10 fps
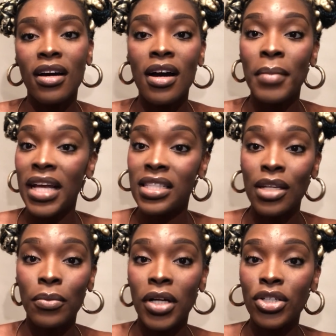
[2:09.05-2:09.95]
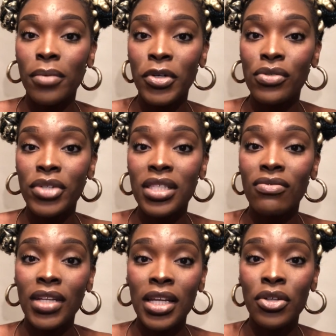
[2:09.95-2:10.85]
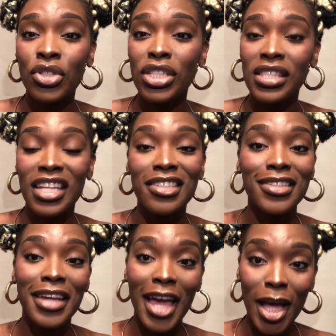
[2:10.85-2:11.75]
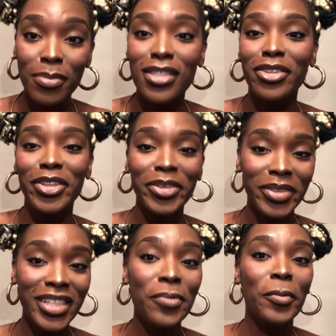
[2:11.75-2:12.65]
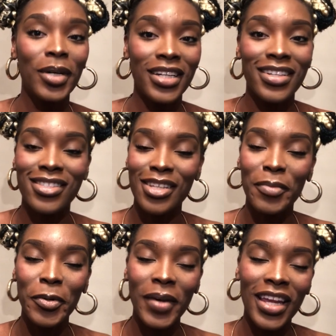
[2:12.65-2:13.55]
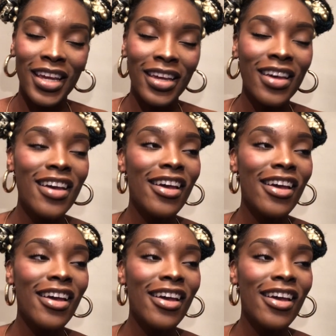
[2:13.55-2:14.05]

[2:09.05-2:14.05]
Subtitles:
I did watch her most recent video. She said she absolutely wanted a summer wedding.